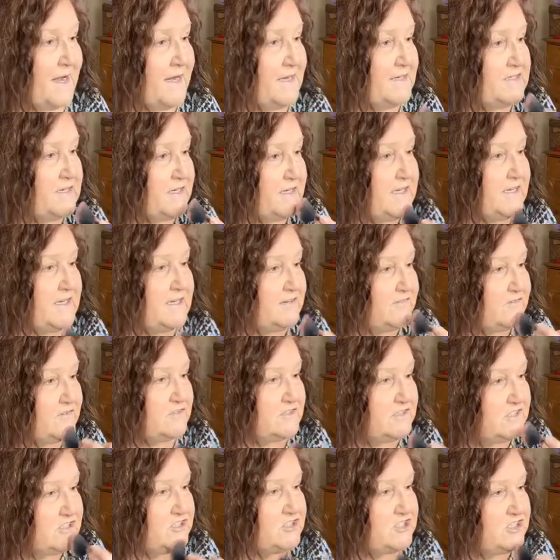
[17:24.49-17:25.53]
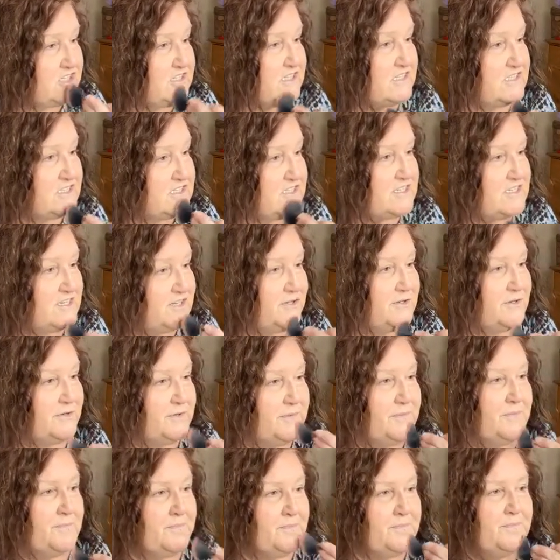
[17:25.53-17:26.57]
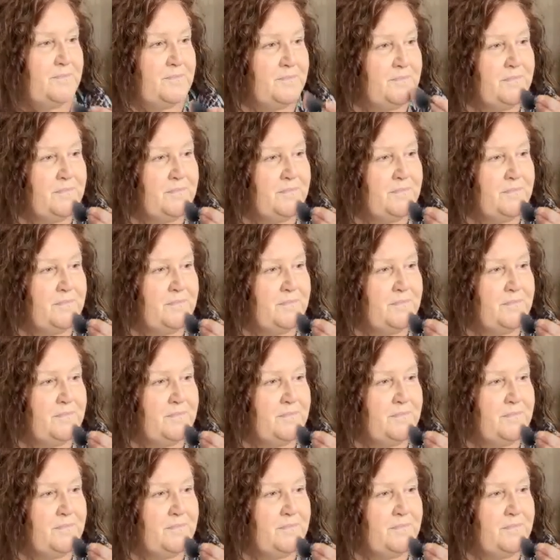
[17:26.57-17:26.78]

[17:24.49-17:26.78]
And here on your chin too.